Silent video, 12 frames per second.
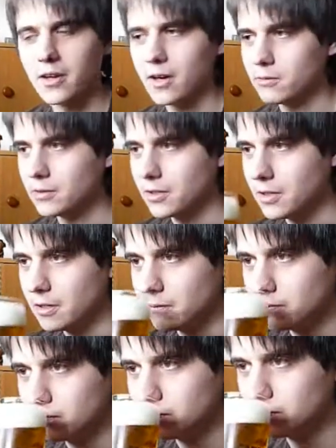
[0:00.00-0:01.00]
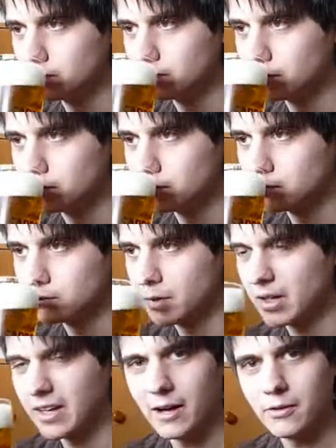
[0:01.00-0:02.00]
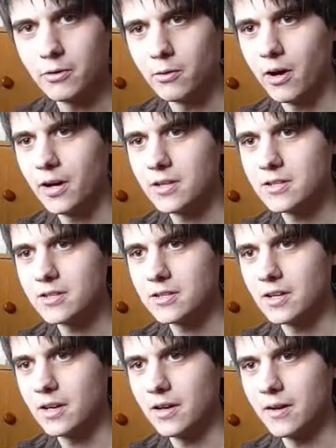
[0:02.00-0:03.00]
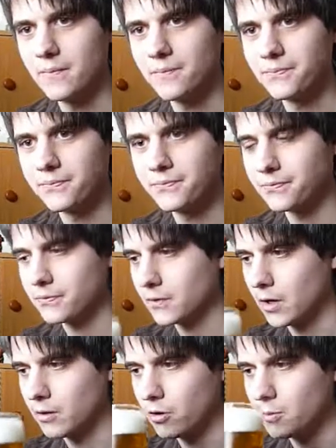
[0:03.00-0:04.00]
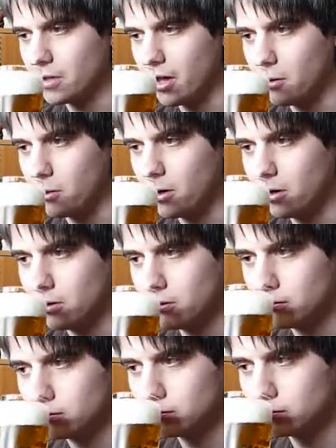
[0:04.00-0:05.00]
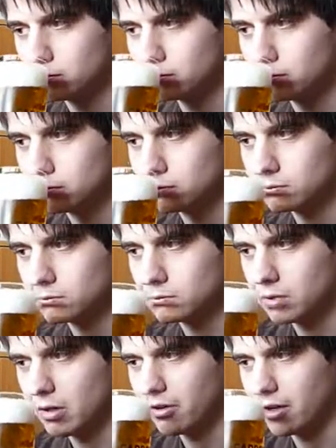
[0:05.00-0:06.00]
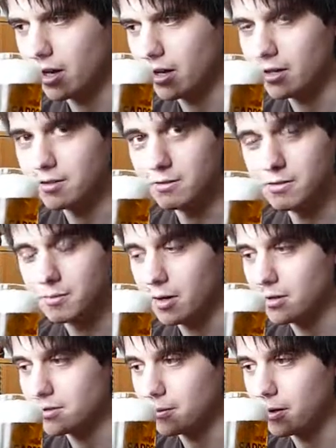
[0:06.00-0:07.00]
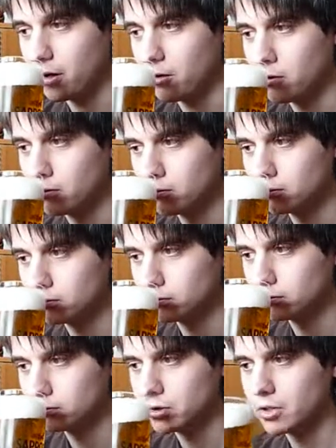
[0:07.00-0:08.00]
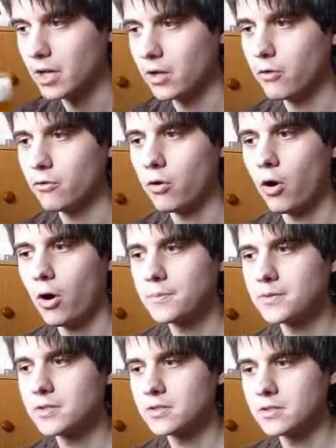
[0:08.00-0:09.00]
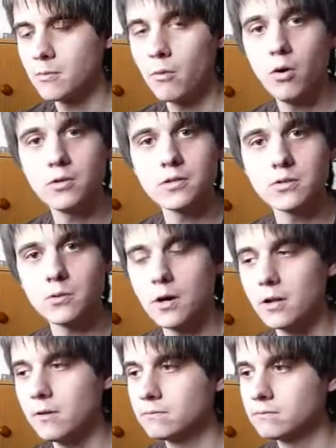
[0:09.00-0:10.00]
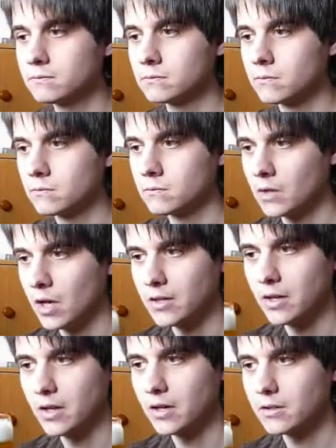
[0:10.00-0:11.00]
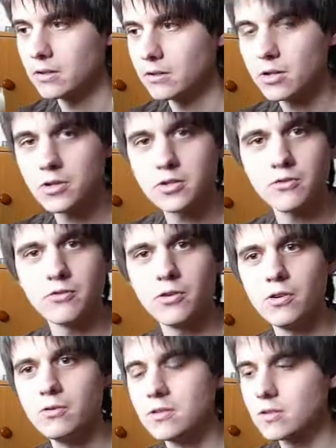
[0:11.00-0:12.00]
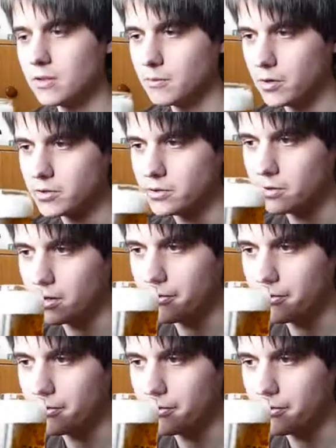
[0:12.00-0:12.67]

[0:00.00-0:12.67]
I can't really pick out the rice aroma that well, but I think I do smell it somehow. So yeah, a lot of hops, some malts as well, and a touch of fruits. I'm not sure.